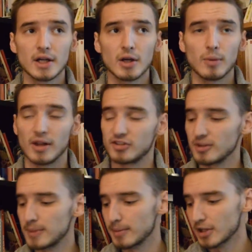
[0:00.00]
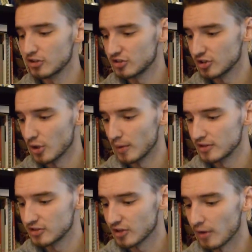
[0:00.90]
Well, it's simply because
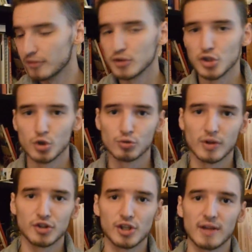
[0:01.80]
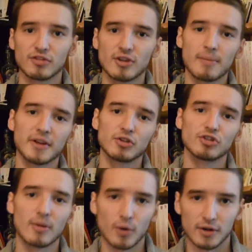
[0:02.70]
it's often used when you give something to
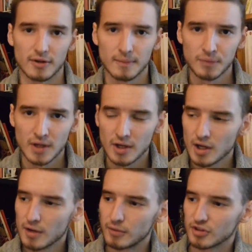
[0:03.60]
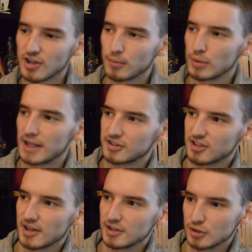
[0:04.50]
someone. For example, let's
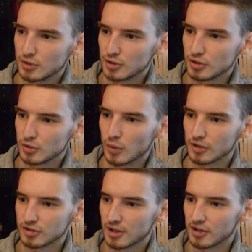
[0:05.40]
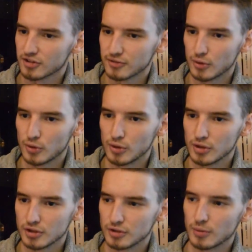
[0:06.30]
say you want to ask
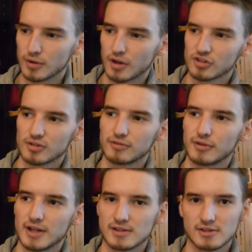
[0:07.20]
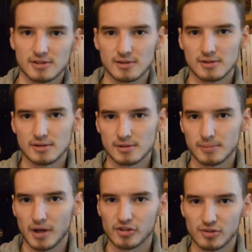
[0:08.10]
your friend to
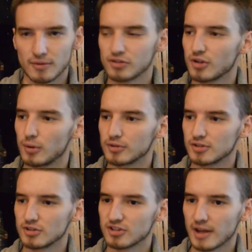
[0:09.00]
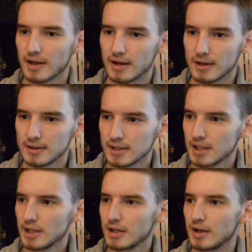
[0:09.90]
pass you the salt. You say,
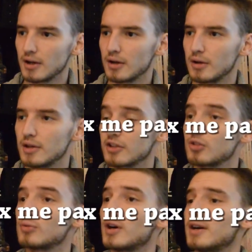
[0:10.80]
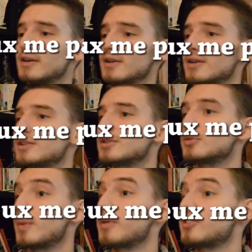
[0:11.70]
"Excuse-moi, tu
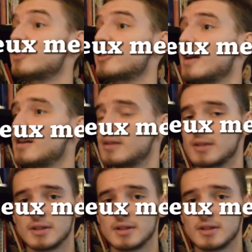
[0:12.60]
peux me passer le sel?"